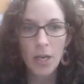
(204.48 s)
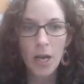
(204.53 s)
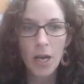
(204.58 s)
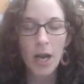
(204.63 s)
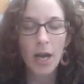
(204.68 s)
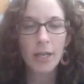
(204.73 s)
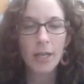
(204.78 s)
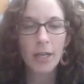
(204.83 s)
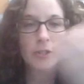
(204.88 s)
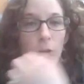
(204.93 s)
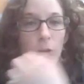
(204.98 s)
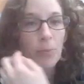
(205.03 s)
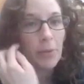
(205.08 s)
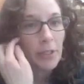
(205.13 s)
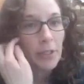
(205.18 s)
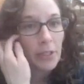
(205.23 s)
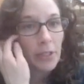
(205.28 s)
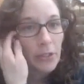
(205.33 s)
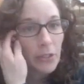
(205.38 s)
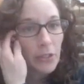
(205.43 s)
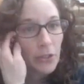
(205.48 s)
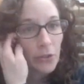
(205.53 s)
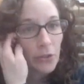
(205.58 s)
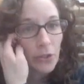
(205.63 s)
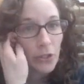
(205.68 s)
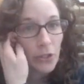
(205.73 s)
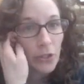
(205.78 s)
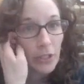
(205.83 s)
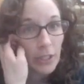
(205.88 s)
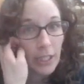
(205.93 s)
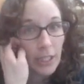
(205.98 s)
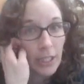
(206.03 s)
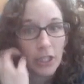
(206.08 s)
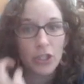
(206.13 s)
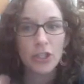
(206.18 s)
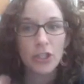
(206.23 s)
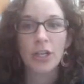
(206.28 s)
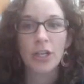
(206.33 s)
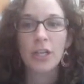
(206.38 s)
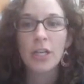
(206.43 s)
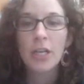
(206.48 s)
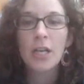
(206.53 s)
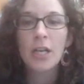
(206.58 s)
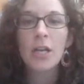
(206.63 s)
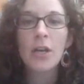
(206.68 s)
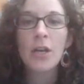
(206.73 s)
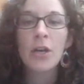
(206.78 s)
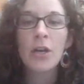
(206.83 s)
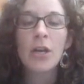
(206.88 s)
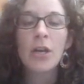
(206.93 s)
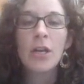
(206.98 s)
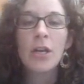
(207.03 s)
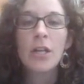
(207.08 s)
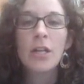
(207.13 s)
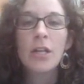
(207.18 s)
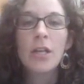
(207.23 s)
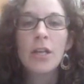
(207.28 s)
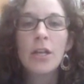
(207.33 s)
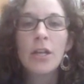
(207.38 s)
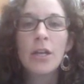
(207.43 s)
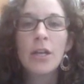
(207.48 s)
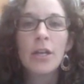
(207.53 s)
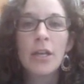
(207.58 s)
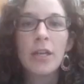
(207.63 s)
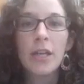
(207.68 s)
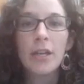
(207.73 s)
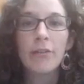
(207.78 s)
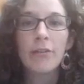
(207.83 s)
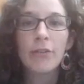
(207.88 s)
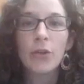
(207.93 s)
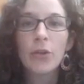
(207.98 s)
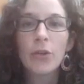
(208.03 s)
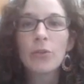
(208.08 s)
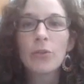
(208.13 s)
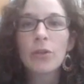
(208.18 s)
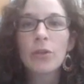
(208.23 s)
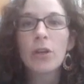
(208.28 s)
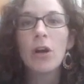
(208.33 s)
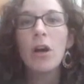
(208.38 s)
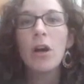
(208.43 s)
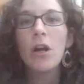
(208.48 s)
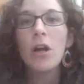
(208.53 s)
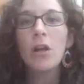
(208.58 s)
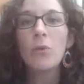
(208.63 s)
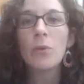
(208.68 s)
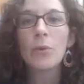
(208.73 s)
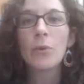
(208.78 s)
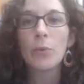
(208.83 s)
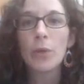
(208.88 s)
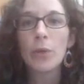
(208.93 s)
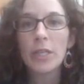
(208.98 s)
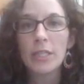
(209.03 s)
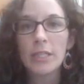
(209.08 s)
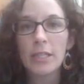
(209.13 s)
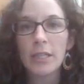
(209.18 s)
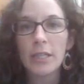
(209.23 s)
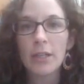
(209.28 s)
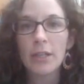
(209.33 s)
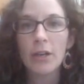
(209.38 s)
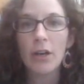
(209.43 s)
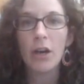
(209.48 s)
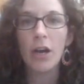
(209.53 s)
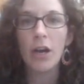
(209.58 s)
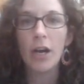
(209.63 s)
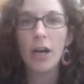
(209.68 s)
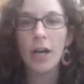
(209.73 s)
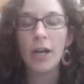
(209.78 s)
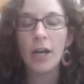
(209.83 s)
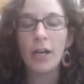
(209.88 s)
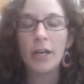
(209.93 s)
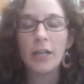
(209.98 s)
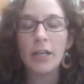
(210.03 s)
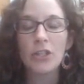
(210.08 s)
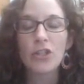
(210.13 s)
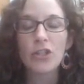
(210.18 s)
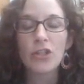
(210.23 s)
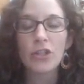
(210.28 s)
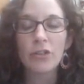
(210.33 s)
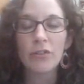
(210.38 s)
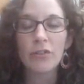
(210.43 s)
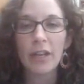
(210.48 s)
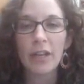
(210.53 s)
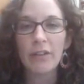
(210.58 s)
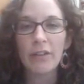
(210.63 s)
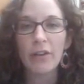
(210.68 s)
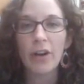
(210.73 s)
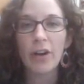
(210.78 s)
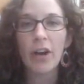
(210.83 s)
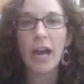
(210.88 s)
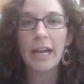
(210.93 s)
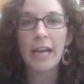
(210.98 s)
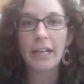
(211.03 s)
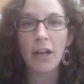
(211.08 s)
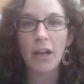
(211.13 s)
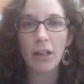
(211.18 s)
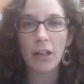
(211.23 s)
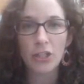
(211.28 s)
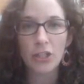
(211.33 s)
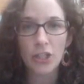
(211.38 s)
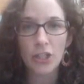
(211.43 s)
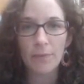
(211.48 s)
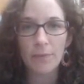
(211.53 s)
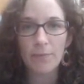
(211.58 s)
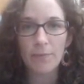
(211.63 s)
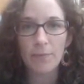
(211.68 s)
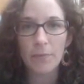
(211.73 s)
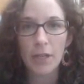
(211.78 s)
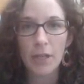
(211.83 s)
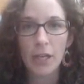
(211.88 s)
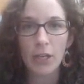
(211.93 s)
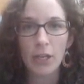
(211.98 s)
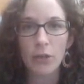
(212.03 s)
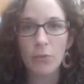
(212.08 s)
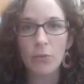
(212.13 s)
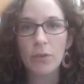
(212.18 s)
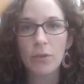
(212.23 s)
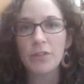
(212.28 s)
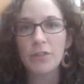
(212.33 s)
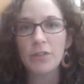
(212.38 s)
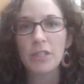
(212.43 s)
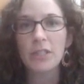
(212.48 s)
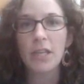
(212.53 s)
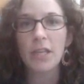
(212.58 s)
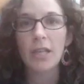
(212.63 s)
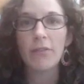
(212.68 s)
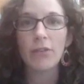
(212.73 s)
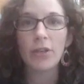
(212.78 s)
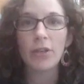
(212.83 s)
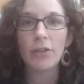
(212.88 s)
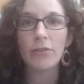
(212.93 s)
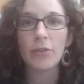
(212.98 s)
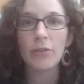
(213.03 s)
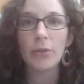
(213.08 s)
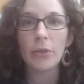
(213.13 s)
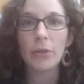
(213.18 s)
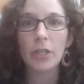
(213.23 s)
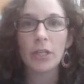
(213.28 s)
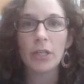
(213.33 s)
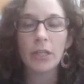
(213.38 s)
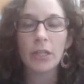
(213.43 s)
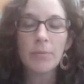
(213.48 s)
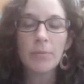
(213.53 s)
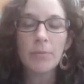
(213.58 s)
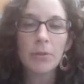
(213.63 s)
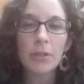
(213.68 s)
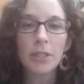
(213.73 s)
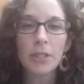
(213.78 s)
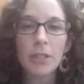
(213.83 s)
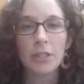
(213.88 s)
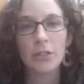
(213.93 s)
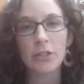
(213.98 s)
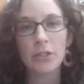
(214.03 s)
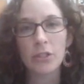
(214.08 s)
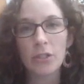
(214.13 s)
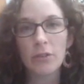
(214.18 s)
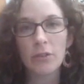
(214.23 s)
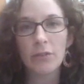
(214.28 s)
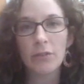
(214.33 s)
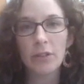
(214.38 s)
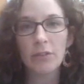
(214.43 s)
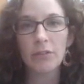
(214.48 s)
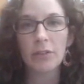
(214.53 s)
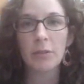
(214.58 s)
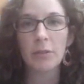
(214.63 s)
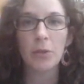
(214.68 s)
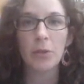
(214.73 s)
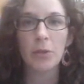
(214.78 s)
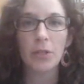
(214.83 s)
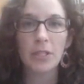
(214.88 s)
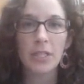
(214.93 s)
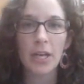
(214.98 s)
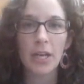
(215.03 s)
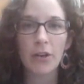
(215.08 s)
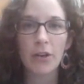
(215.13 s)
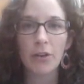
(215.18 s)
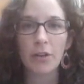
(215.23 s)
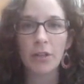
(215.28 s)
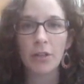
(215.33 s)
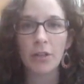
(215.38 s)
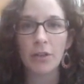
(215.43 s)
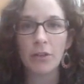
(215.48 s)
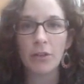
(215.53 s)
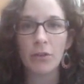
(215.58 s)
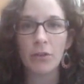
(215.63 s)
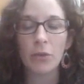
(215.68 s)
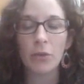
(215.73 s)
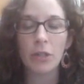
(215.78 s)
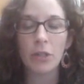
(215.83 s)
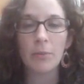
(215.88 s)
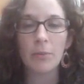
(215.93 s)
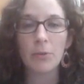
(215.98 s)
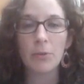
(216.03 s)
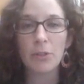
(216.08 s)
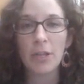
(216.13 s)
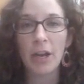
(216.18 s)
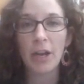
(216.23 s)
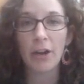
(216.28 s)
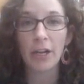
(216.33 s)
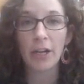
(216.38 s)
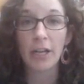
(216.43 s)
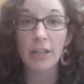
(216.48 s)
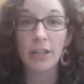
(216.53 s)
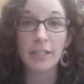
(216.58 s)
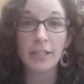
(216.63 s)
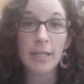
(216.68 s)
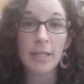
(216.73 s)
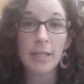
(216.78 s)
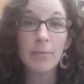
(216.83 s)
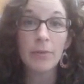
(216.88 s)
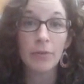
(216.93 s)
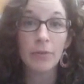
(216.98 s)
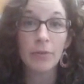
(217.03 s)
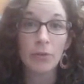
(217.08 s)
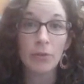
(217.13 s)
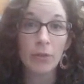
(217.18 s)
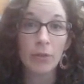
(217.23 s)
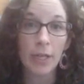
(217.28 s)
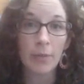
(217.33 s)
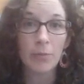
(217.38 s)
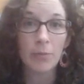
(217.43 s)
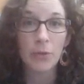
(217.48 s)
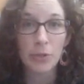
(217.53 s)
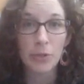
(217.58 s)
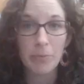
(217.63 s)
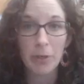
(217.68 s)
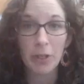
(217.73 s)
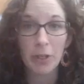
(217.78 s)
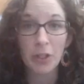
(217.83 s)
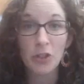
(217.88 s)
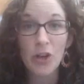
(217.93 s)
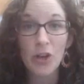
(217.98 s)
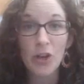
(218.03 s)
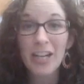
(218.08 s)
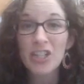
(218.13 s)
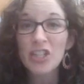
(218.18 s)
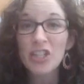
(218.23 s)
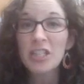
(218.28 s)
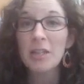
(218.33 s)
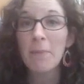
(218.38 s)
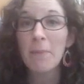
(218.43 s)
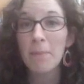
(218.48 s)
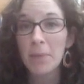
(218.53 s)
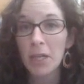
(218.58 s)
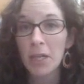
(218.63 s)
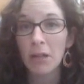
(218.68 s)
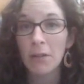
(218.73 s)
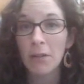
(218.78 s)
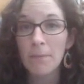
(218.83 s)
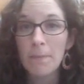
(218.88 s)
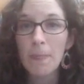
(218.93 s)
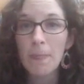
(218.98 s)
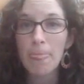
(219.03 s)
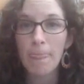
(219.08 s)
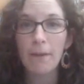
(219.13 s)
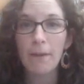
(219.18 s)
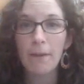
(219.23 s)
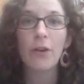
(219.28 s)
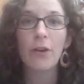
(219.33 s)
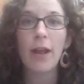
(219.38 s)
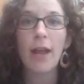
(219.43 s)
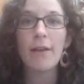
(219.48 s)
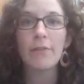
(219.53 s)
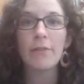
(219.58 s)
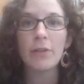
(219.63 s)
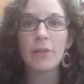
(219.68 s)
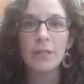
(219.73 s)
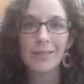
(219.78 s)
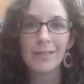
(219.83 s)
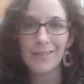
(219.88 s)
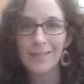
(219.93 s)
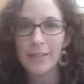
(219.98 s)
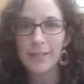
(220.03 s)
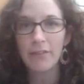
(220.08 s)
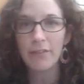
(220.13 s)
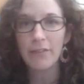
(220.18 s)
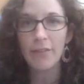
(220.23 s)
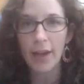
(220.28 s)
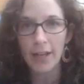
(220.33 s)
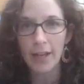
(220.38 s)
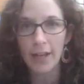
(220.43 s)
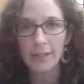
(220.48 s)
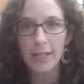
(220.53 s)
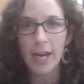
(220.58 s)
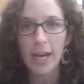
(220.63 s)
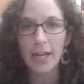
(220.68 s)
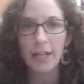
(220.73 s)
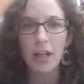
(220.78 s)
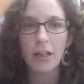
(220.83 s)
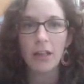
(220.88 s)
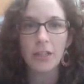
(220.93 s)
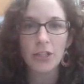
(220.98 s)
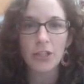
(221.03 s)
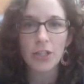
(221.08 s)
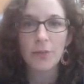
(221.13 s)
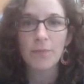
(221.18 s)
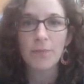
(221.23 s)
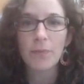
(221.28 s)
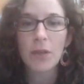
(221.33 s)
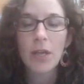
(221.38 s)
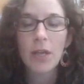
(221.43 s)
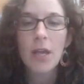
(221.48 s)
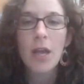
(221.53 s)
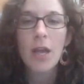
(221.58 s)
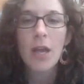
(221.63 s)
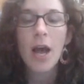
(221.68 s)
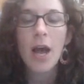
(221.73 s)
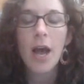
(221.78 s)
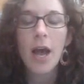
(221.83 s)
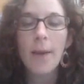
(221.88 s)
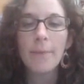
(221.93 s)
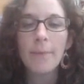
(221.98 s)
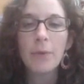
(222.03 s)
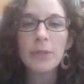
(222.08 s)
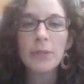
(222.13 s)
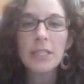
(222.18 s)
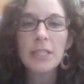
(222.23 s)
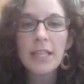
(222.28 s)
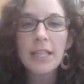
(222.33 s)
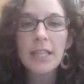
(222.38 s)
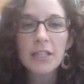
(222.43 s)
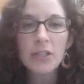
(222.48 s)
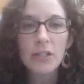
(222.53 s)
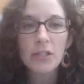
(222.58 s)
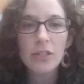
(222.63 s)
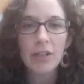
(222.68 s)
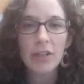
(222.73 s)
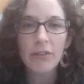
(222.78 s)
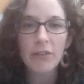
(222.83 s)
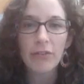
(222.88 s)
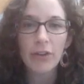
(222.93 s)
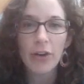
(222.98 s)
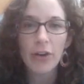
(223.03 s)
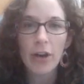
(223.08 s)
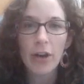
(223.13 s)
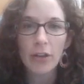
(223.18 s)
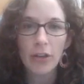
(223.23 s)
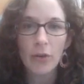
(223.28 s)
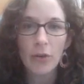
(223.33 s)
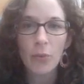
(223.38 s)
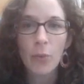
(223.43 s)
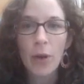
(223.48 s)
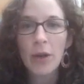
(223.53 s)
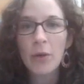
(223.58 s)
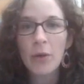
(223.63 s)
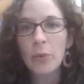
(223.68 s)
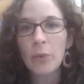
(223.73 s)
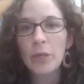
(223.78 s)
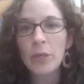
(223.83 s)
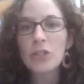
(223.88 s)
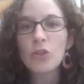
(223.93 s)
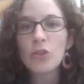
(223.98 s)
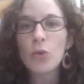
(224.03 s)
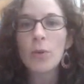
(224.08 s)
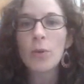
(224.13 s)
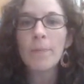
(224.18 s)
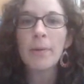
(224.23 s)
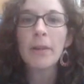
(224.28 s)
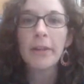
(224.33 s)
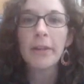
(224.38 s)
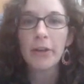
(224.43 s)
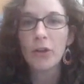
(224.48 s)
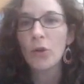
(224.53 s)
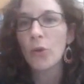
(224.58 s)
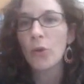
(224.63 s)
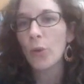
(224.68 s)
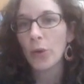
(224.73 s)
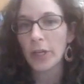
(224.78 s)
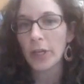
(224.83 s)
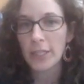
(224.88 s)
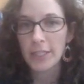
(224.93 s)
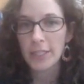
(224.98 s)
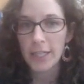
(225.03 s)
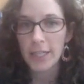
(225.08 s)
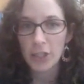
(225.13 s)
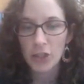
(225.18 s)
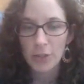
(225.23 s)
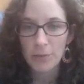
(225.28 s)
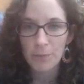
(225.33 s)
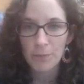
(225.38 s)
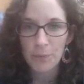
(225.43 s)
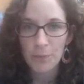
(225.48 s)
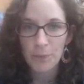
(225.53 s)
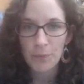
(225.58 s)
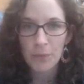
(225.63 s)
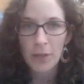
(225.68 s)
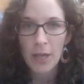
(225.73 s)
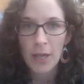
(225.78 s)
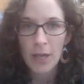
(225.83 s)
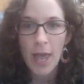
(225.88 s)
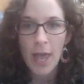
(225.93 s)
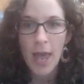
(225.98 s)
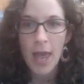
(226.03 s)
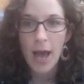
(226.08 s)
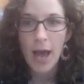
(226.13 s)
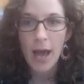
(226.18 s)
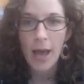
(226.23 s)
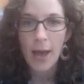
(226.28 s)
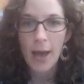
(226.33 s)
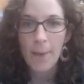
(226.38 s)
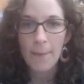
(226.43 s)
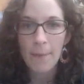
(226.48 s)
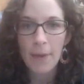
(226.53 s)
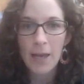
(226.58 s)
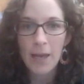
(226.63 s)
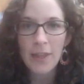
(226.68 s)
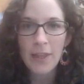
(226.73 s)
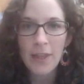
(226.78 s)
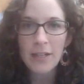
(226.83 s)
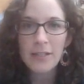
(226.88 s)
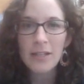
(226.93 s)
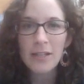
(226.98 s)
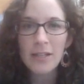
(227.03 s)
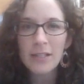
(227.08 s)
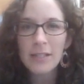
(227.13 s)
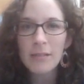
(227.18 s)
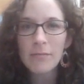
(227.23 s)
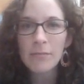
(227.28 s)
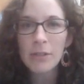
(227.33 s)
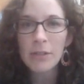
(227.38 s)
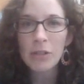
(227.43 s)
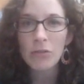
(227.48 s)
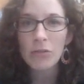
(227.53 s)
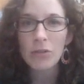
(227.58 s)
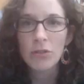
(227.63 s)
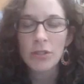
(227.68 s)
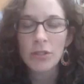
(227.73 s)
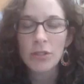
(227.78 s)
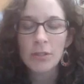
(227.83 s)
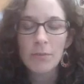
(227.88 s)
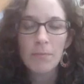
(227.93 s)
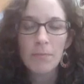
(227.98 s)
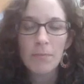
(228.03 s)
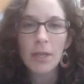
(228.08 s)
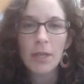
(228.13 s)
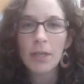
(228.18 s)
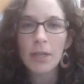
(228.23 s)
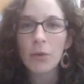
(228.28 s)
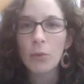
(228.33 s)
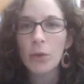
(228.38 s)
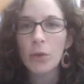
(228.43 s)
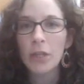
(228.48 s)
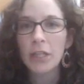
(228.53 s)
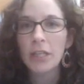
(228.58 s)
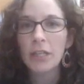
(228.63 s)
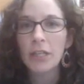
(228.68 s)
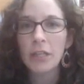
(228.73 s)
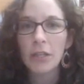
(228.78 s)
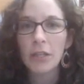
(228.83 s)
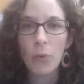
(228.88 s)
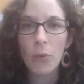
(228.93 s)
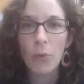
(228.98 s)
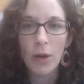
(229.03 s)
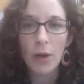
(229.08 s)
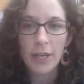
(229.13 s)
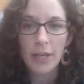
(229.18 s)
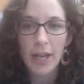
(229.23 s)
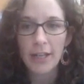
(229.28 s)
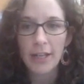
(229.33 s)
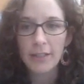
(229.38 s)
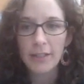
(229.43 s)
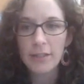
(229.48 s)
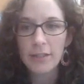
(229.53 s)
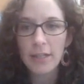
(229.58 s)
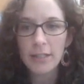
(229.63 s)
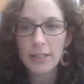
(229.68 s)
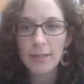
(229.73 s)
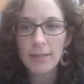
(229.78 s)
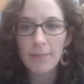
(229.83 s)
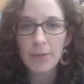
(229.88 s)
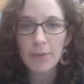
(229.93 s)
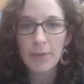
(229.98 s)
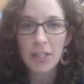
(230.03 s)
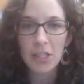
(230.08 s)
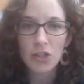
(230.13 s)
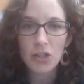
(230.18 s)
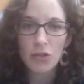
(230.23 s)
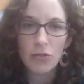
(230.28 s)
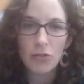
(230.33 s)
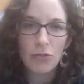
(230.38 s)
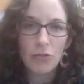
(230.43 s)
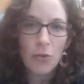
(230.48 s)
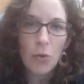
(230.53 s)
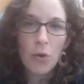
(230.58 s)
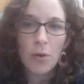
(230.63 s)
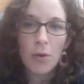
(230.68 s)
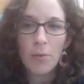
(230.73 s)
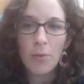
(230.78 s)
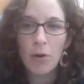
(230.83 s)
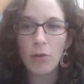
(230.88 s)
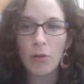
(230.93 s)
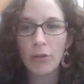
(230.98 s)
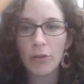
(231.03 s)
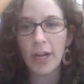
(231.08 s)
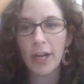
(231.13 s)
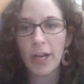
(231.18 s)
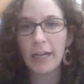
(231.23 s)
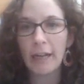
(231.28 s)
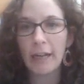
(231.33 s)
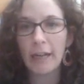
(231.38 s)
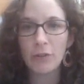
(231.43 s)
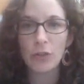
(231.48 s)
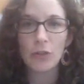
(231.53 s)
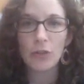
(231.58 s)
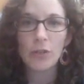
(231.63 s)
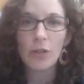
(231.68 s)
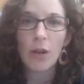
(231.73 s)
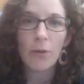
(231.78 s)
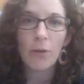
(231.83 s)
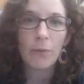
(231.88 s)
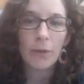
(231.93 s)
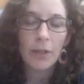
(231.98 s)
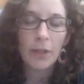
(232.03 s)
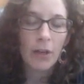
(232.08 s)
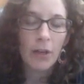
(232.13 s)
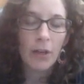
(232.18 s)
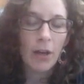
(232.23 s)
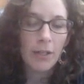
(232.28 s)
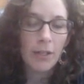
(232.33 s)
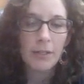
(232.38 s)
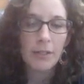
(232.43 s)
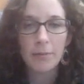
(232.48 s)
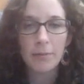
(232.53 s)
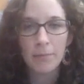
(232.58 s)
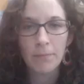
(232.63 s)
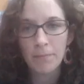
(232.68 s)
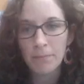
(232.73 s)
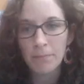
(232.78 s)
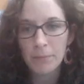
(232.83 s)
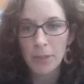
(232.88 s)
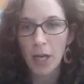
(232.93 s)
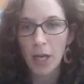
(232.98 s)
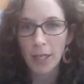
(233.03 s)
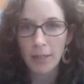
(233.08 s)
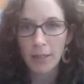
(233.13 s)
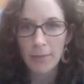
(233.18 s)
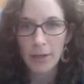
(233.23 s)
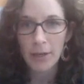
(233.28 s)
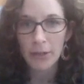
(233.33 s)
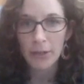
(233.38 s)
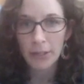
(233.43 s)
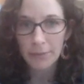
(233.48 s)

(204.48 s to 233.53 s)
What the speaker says: So political socialization. If you can recall when we did a survey of our ideology, and you would have discovered if you are a liberal, conservative, communitarian, or libertarian. And then some of you, like most Americans, are actually in the middle. You don't have a steadfast ideology. But we did that survey to figure out, what is your political orientation? And that is not something you just pick willy-nilly one day. It's not something that you form overnight after you saw a really awesome documentary.